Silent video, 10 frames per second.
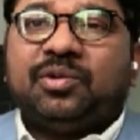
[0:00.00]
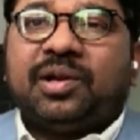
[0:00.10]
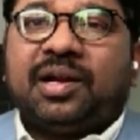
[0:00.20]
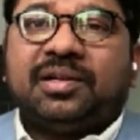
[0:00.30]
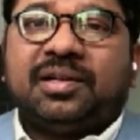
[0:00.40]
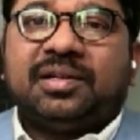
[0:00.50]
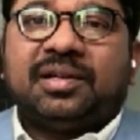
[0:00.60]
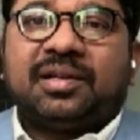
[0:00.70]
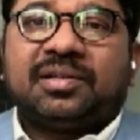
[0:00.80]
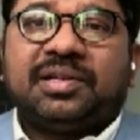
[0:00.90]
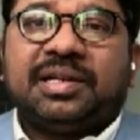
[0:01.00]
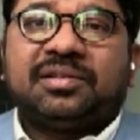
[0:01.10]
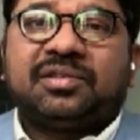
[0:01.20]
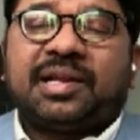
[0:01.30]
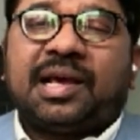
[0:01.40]
United
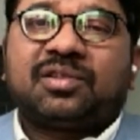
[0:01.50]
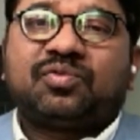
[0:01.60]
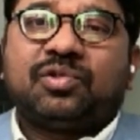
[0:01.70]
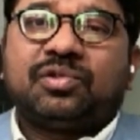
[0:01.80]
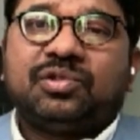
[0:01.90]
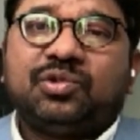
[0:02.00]
States Task Force